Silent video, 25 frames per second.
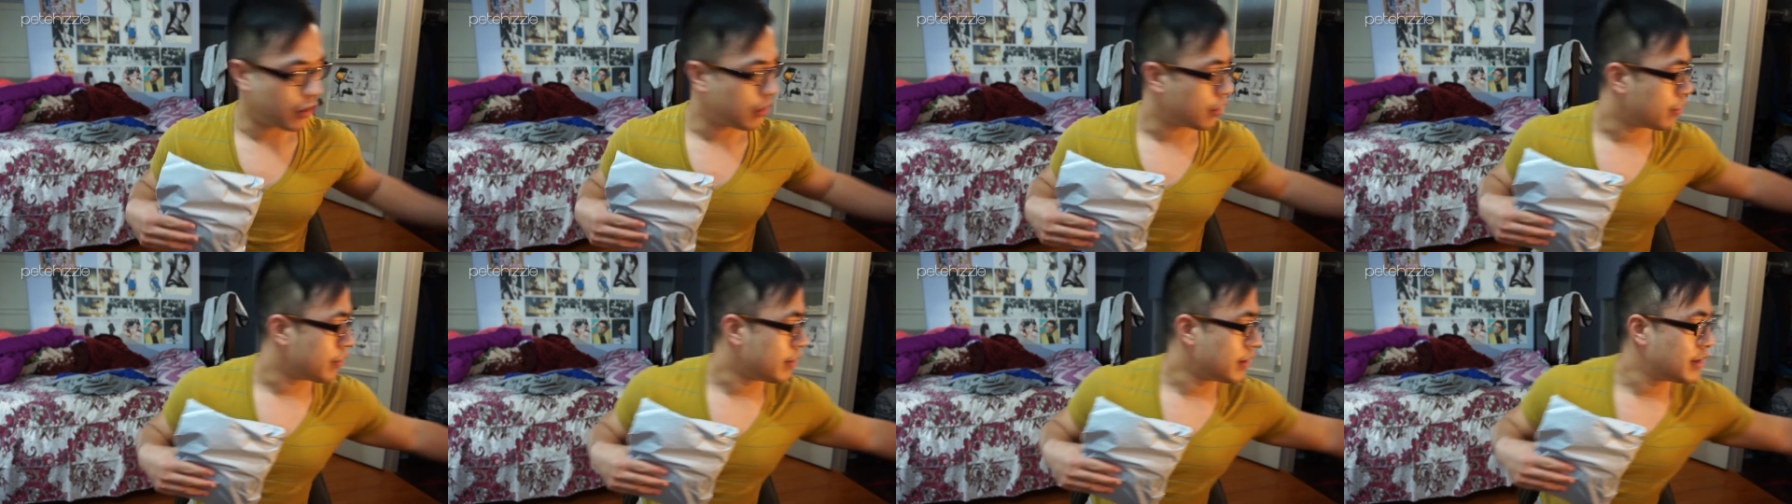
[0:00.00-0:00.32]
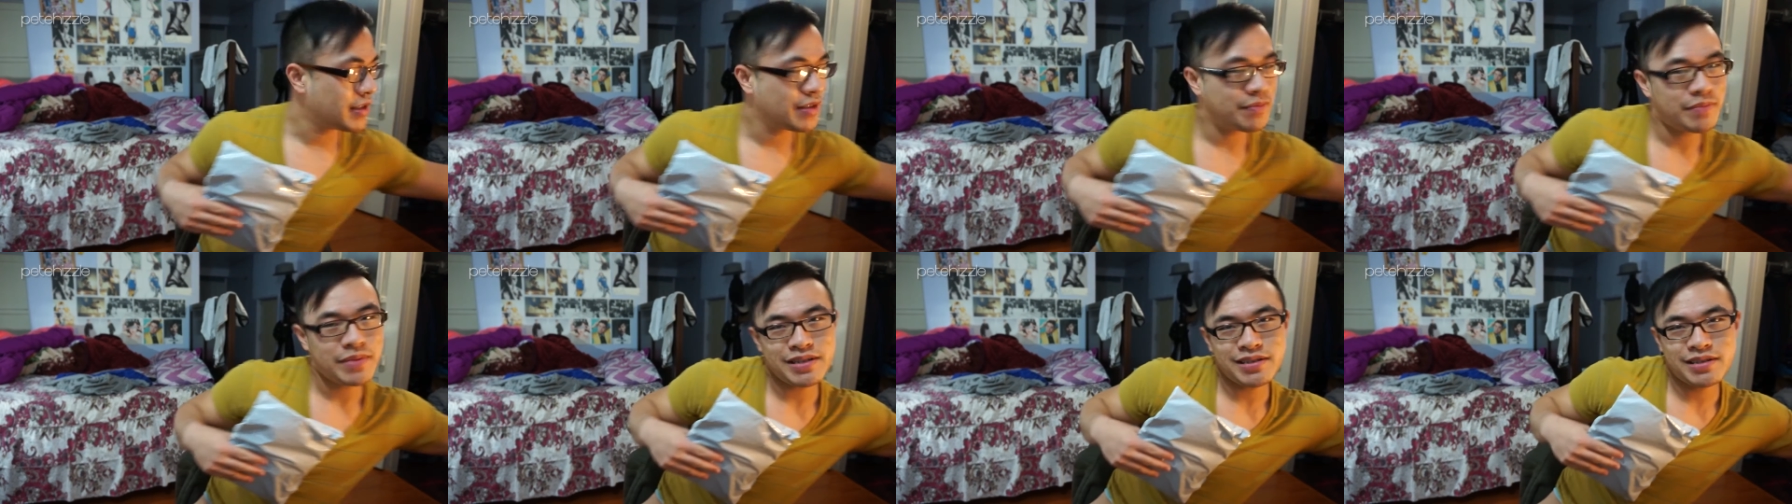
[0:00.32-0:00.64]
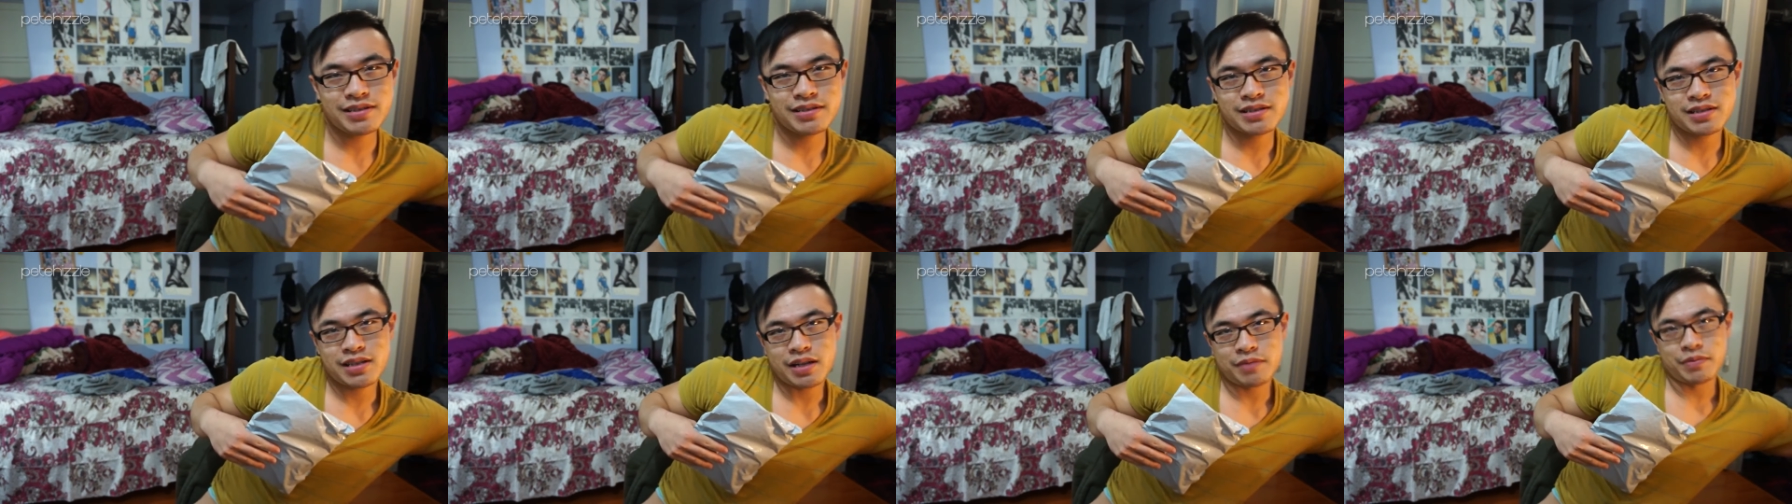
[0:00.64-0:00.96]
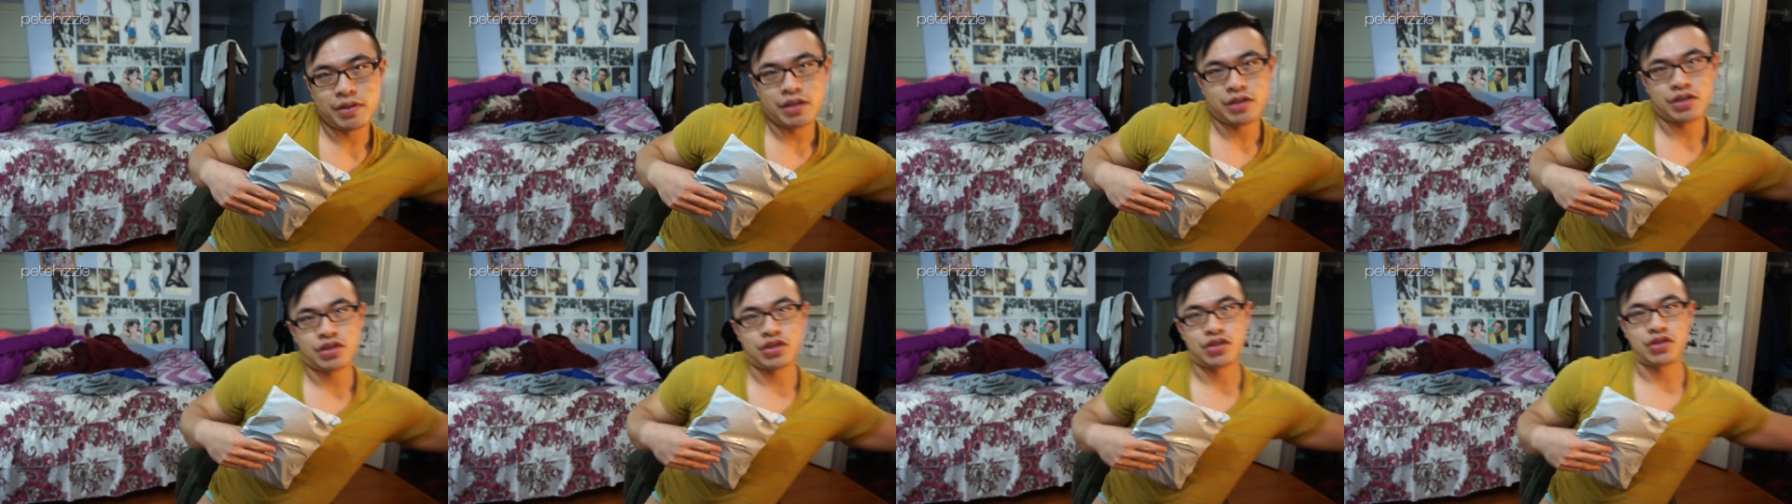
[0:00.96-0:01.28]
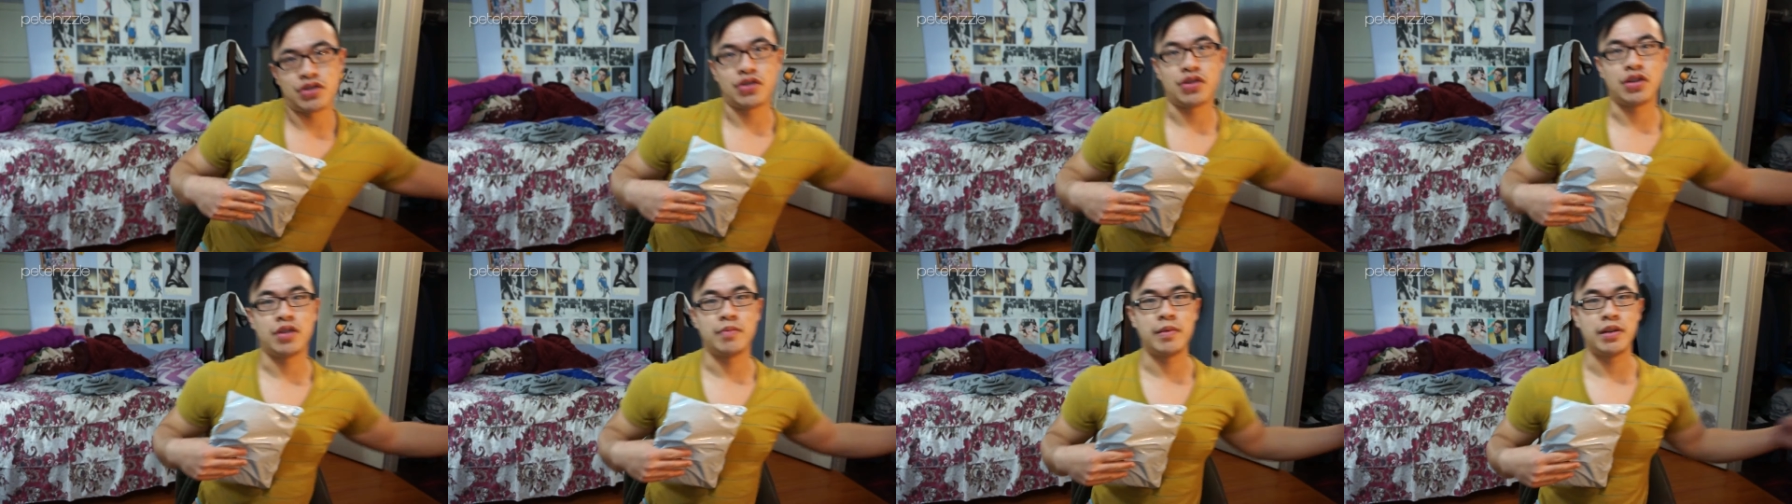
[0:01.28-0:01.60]
Christmas. I'm not
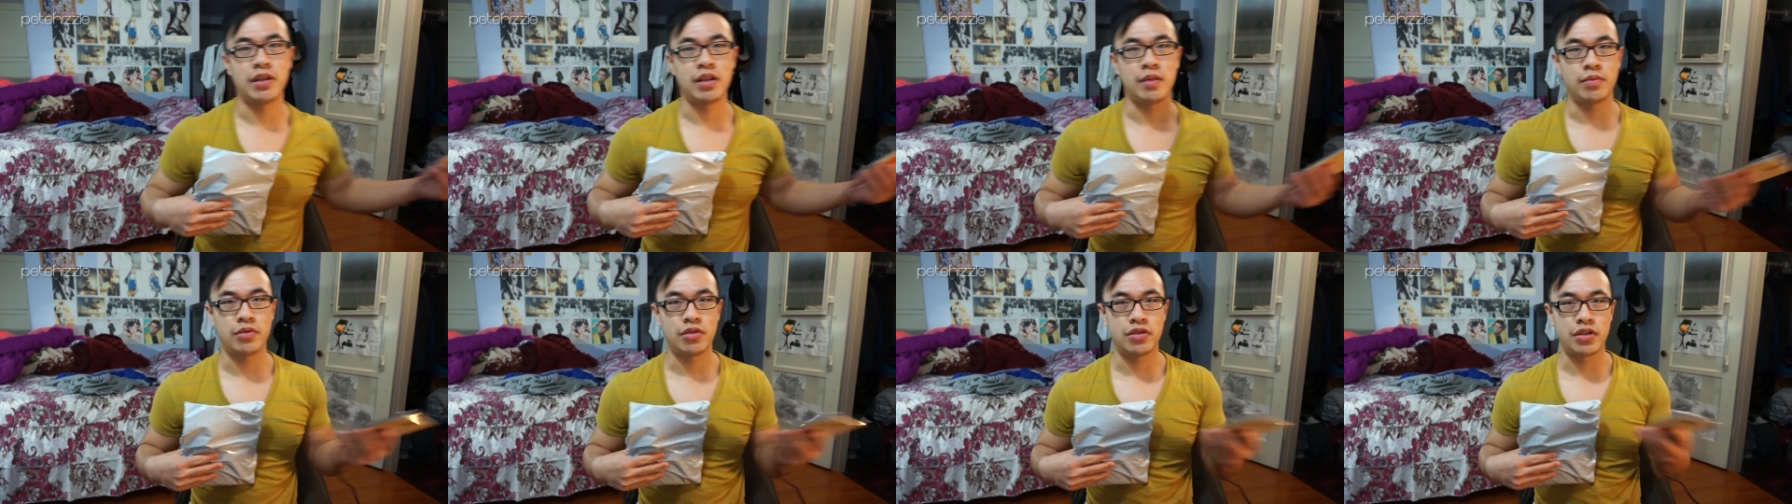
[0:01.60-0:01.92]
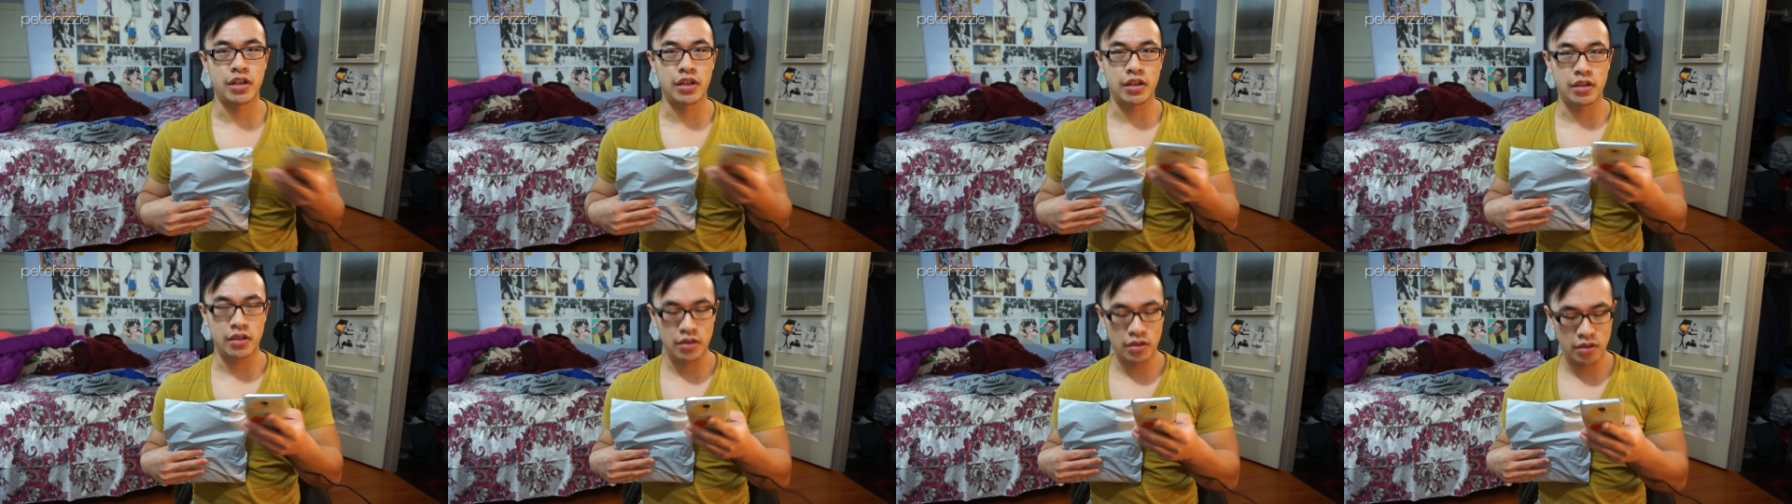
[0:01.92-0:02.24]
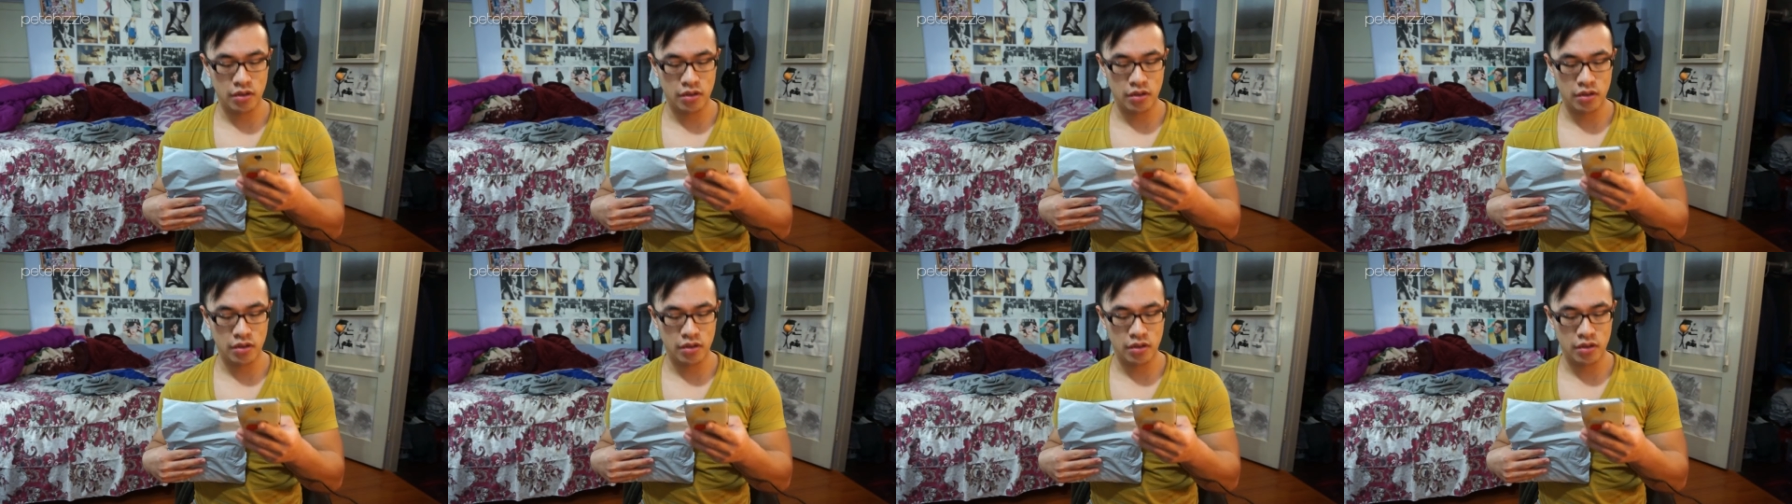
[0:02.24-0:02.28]
sure, let me double check.